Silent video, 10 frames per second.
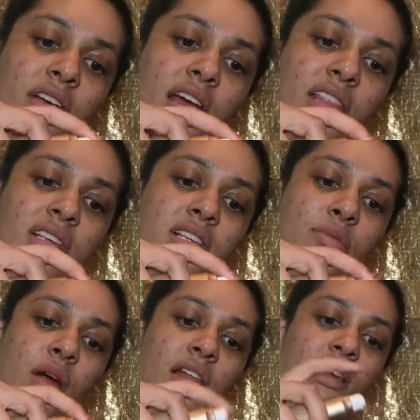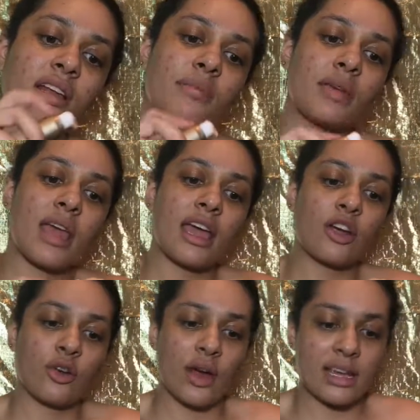Now, this is probably gonna be a
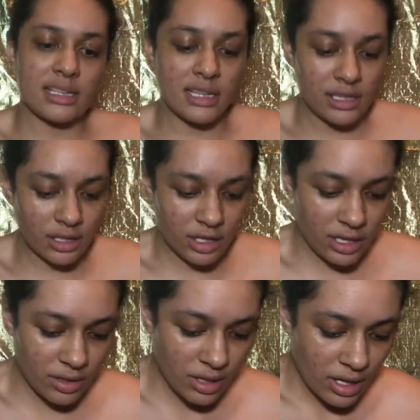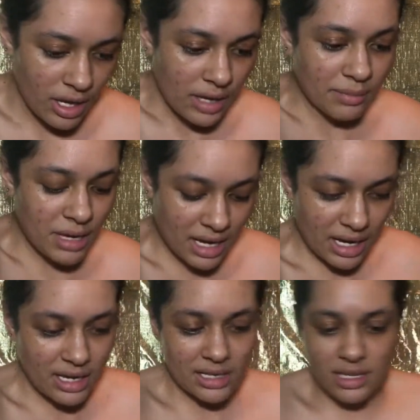crazy look
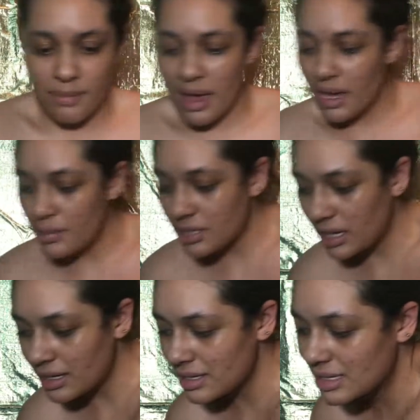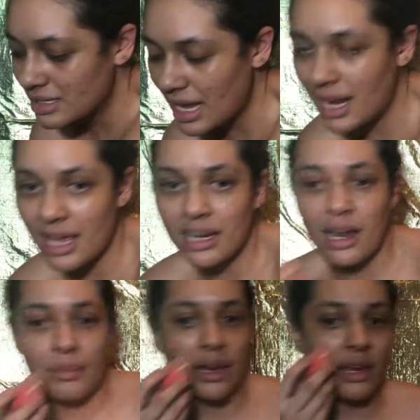because the makeup's gonna set in and
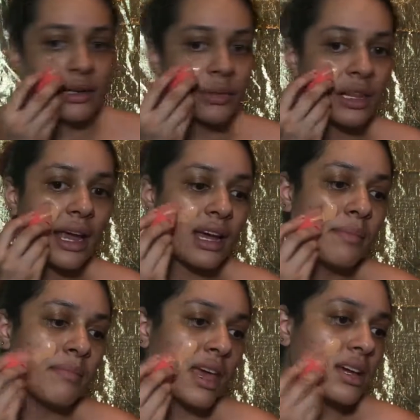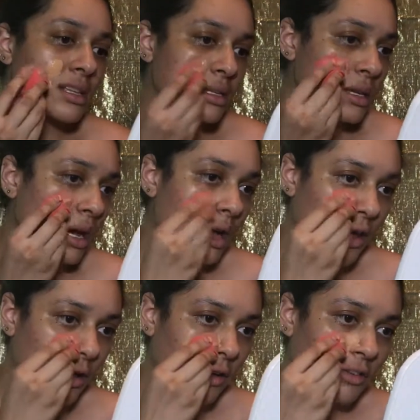I'm gonna end up with like a mix
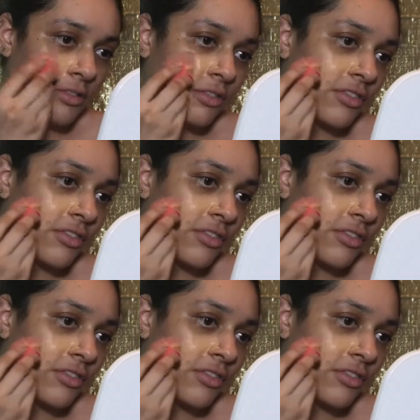of